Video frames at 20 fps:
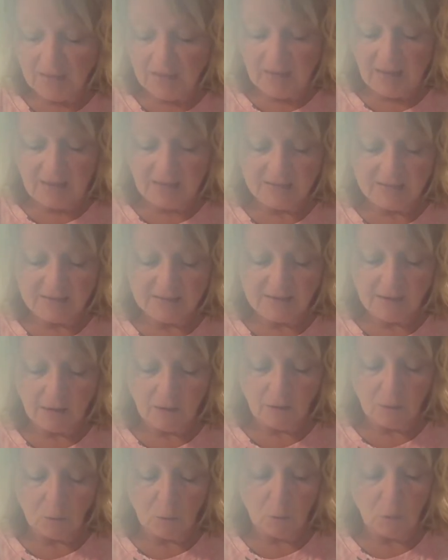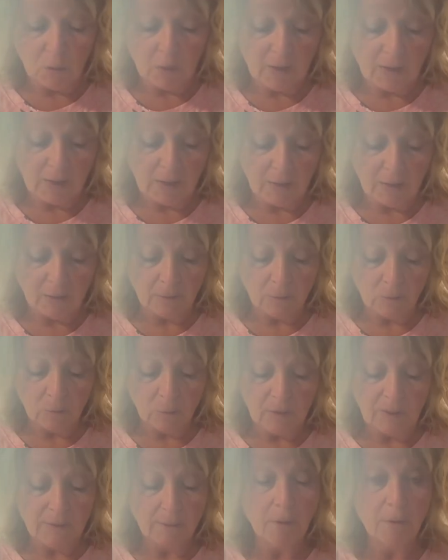And so
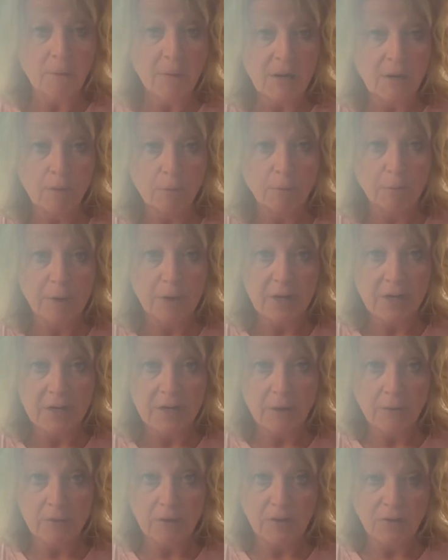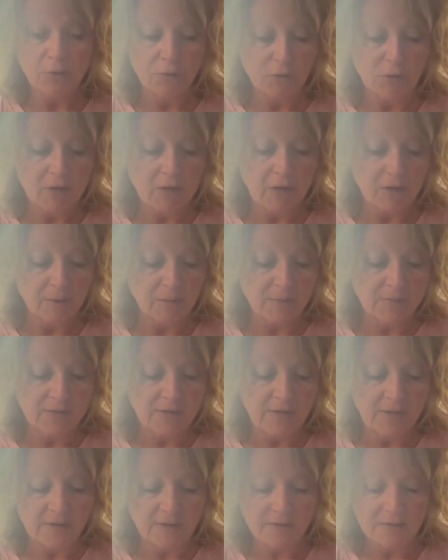what I'm going to be putting on these ribs
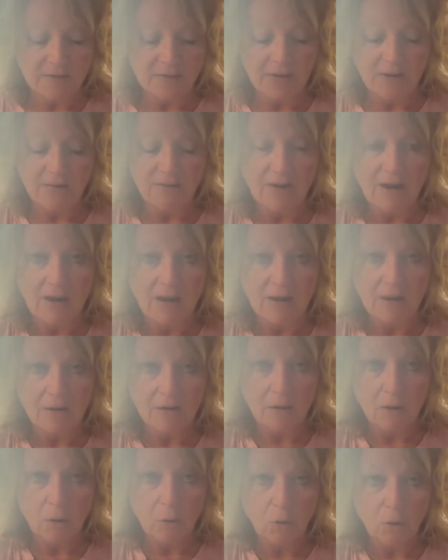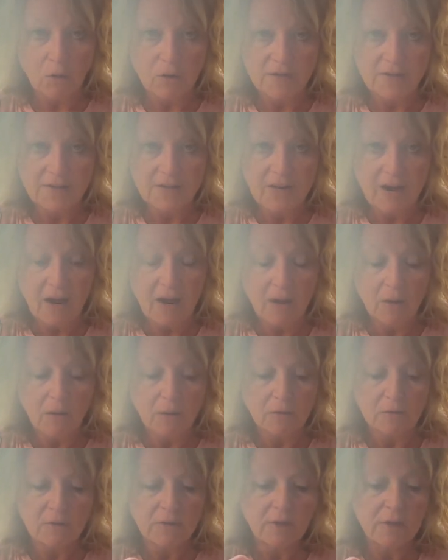is I've got coarse
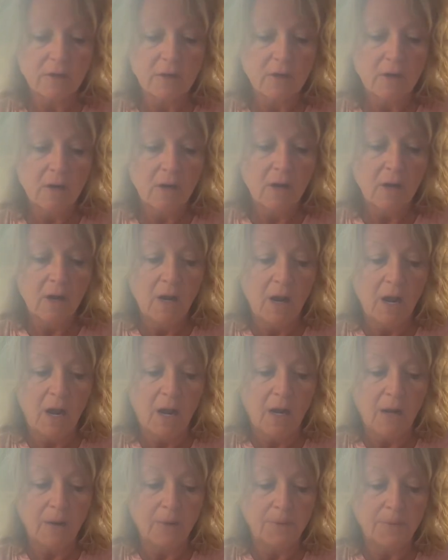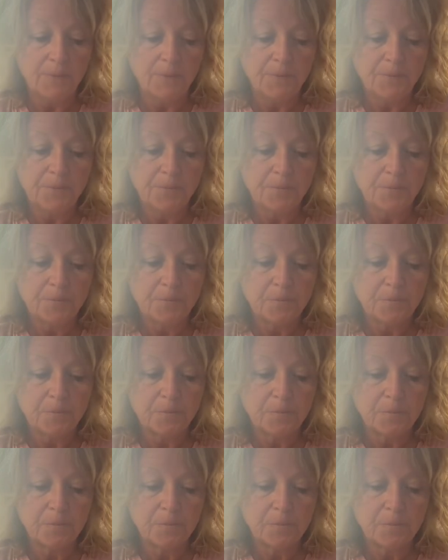salt, I've
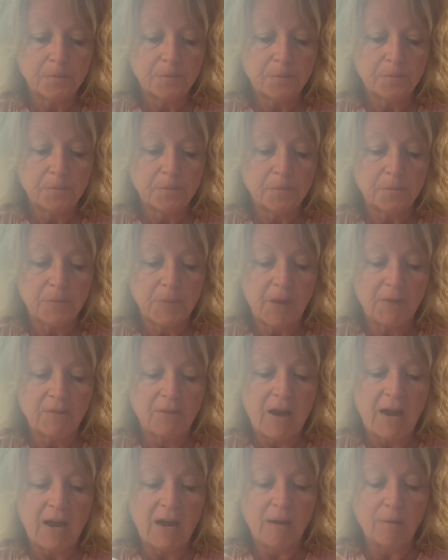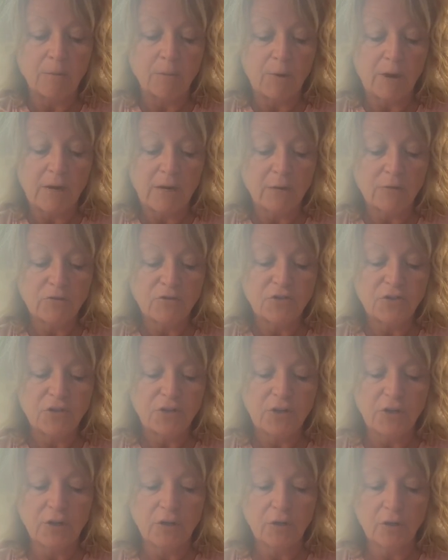got brown
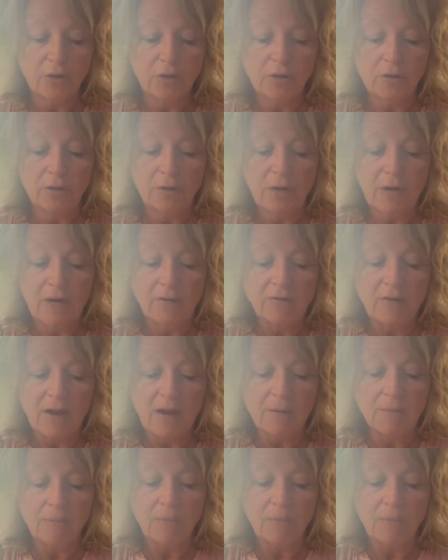sugar, I've got